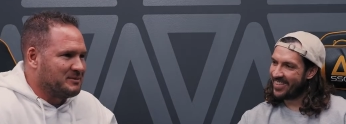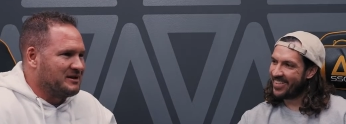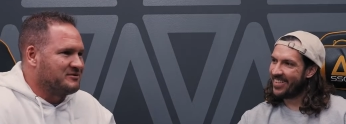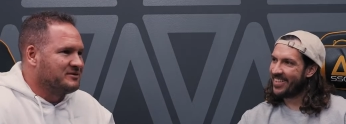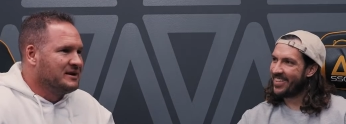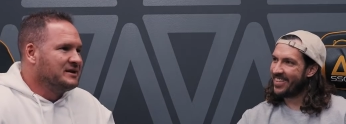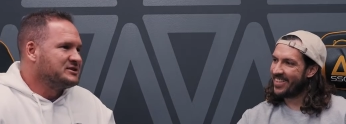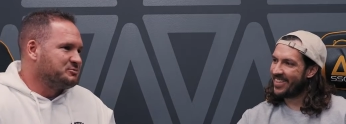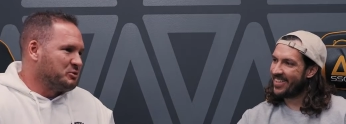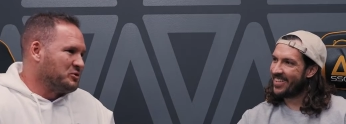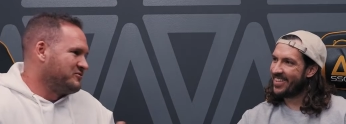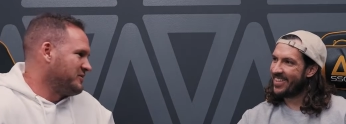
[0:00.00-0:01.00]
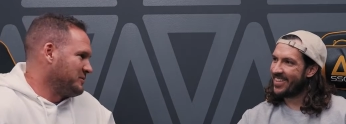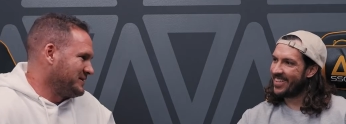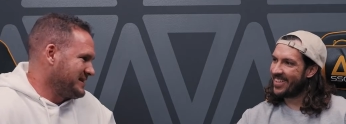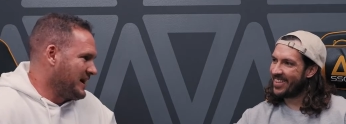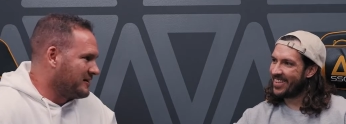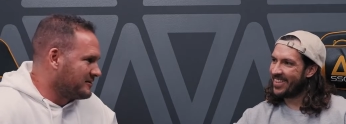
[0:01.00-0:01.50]
Speaker 1: of being spoon-fed
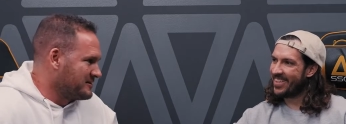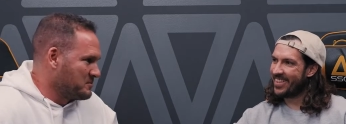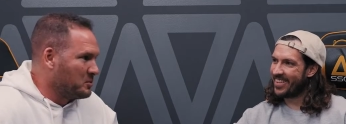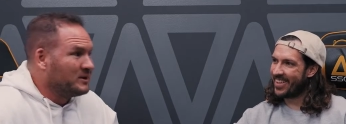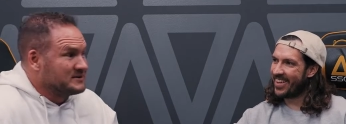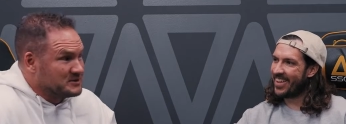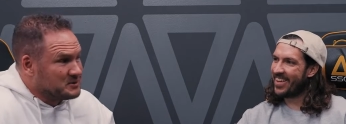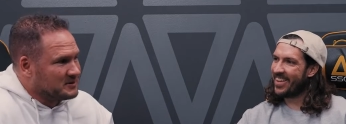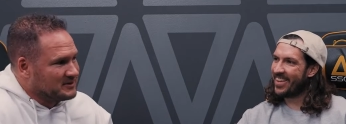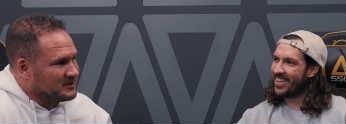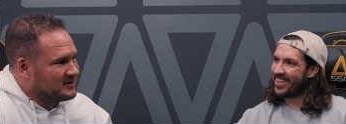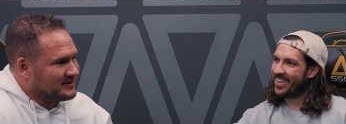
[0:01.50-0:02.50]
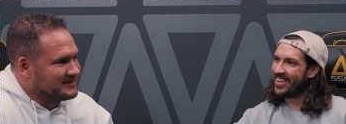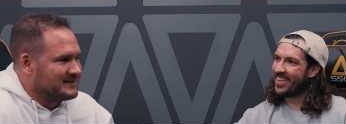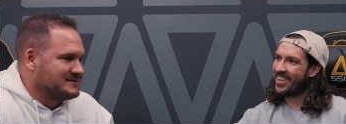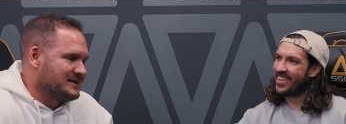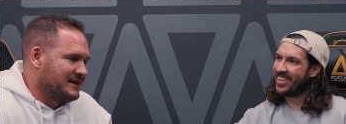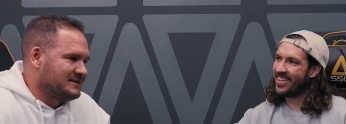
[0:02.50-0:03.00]
what the algorithm yeah. wants you to learn and
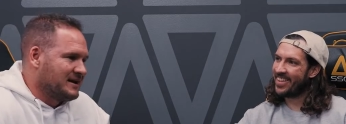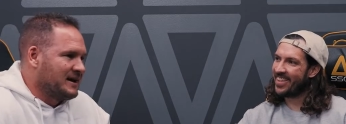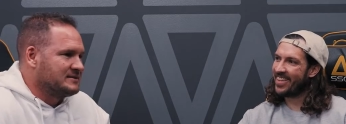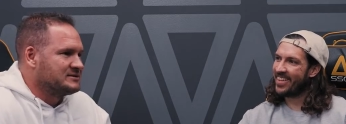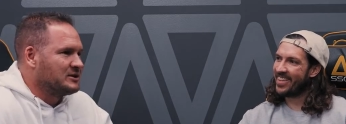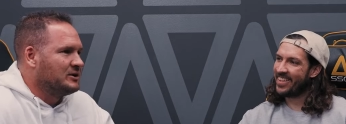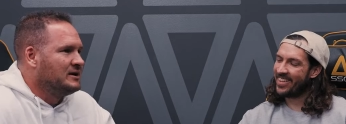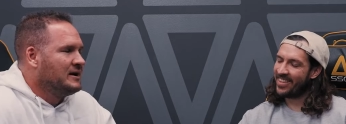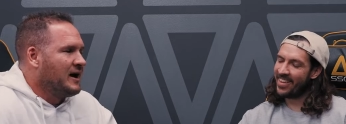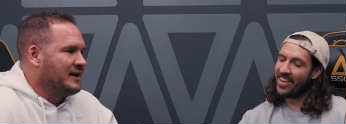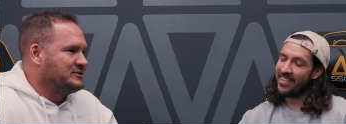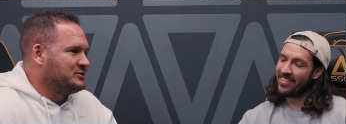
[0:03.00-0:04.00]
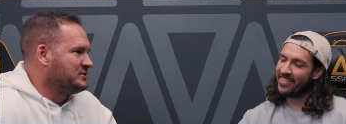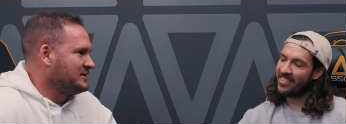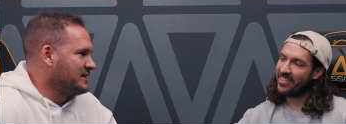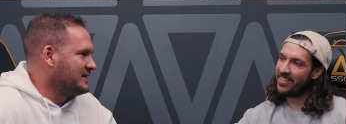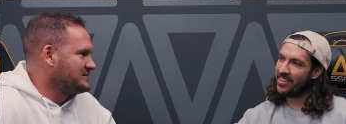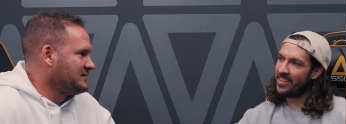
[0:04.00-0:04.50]
things like that. So I do
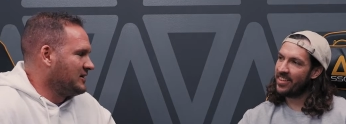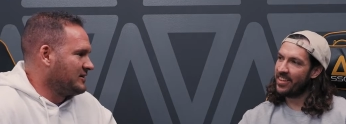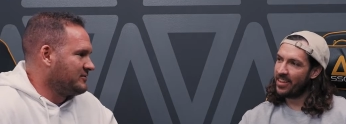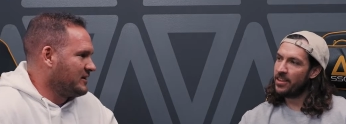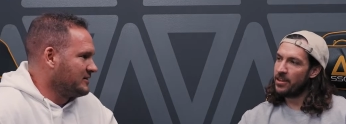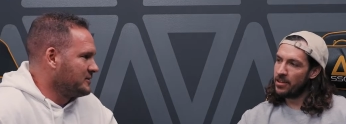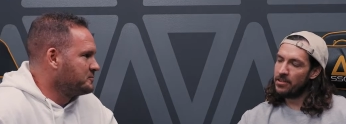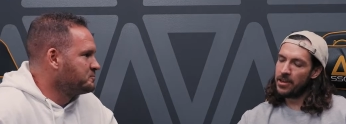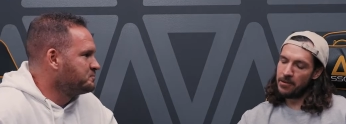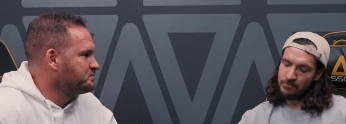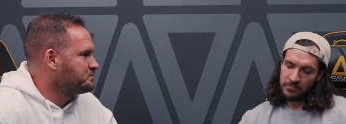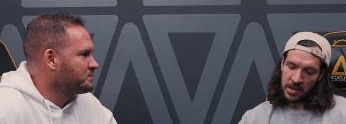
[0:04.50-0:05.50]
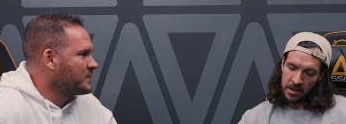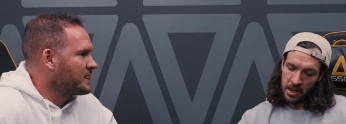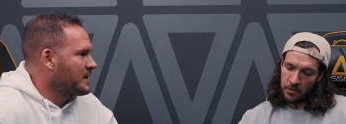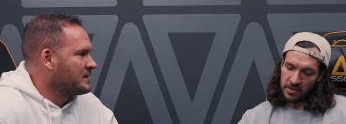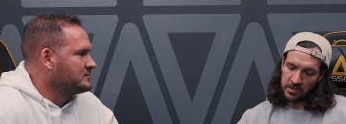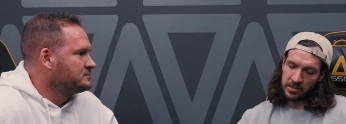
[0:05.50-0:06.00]
think that has a lot of value. Yeah.
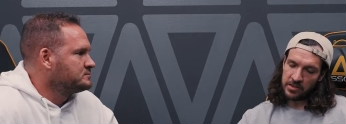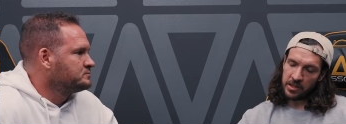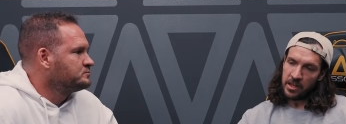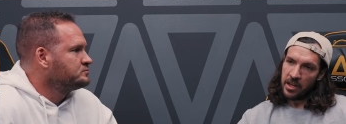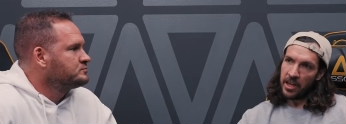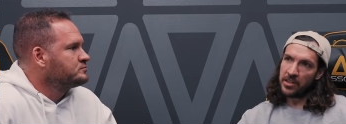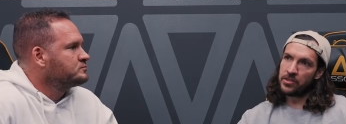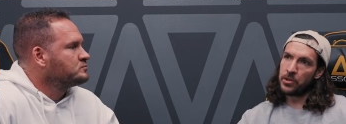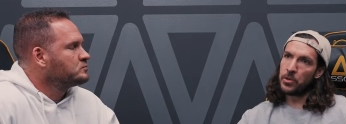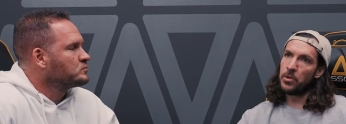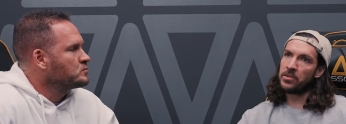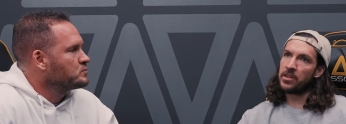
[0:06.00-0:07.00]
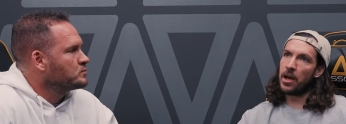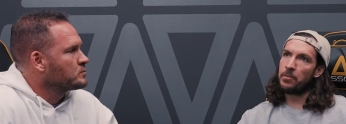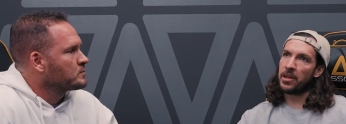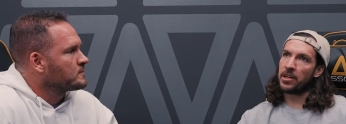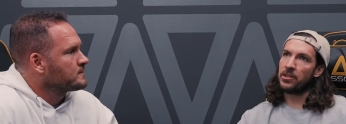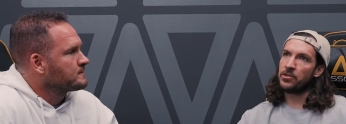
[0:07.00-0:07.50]
Speaker 2: Anyways, it's it's a cool
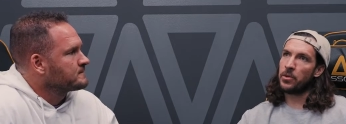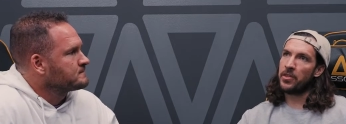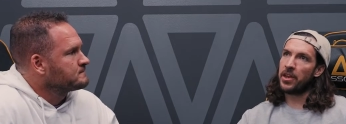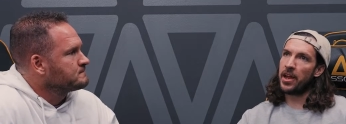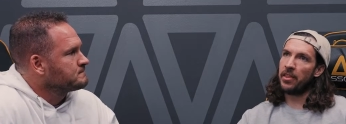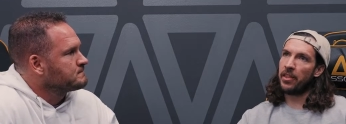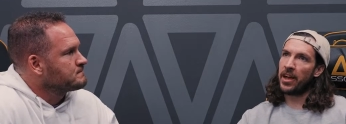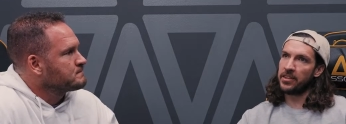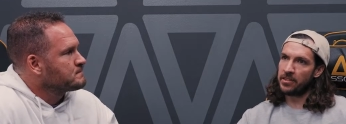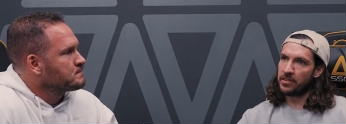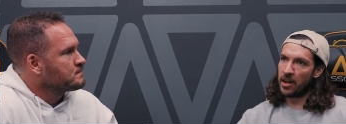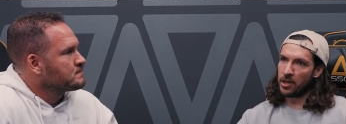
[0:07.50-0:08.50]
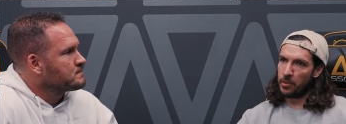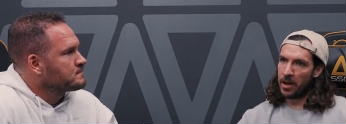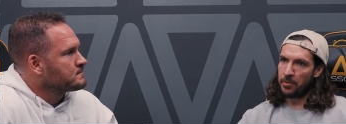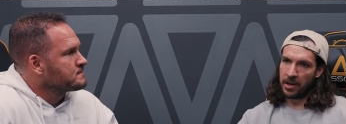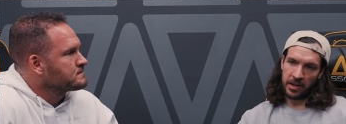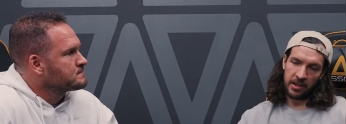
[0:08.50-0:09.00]
topic, and it's one that I like to talk
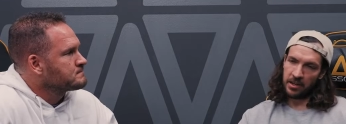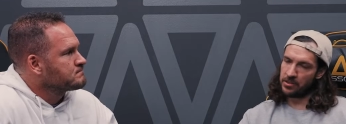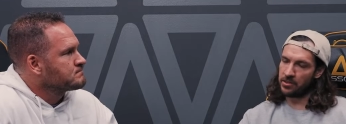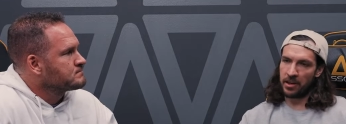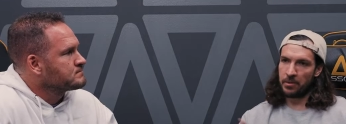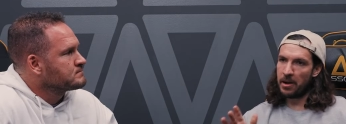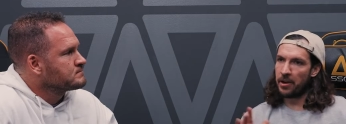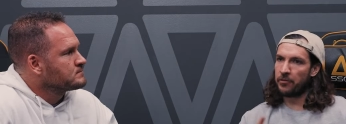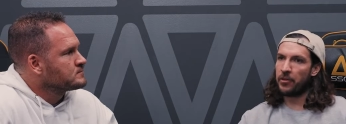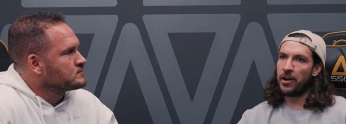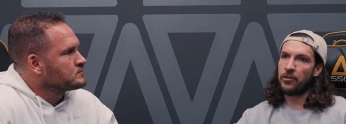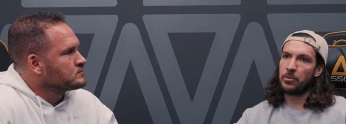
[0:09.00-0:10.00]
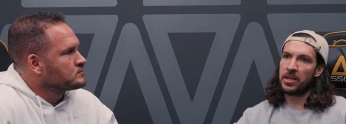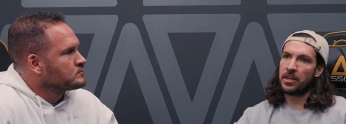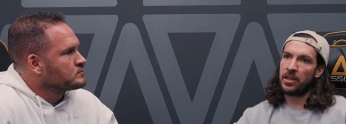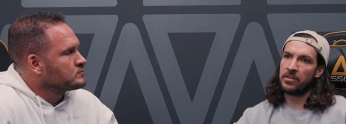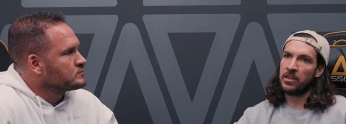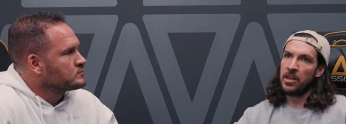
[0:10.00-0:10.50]
about, but I could also talk about it forever
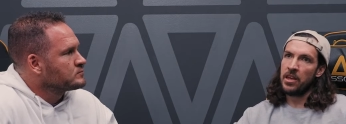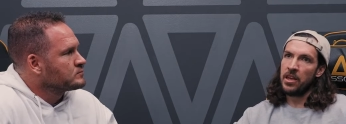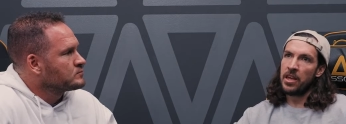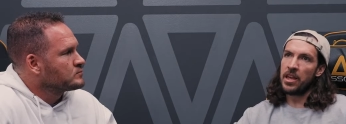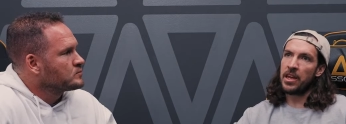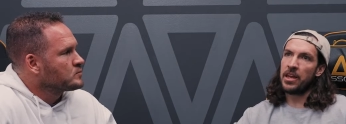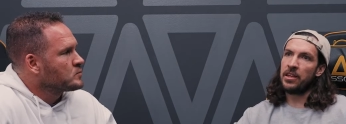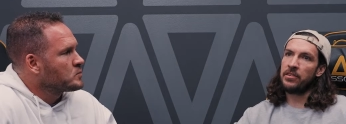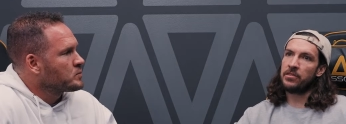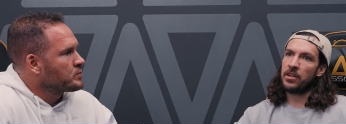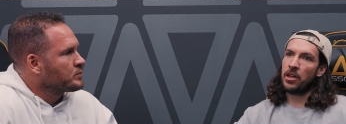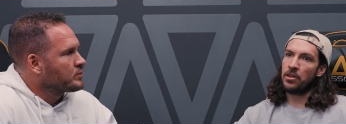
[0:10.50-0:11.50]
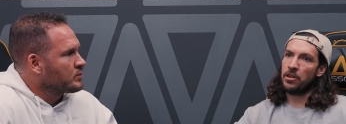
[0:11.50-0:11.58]
because it is a